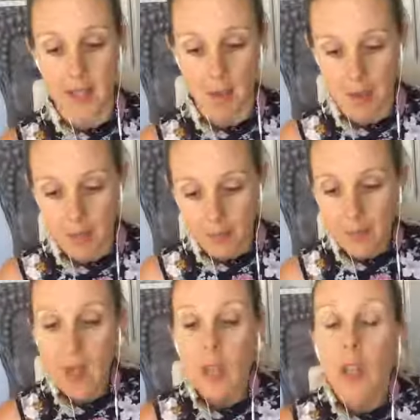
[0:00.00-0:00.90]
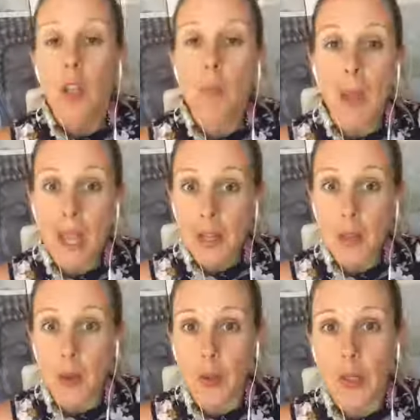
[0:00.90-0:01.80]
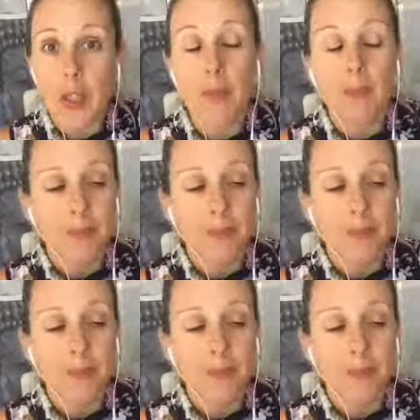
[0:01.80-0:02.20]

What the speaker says: hammers. Your pen torch.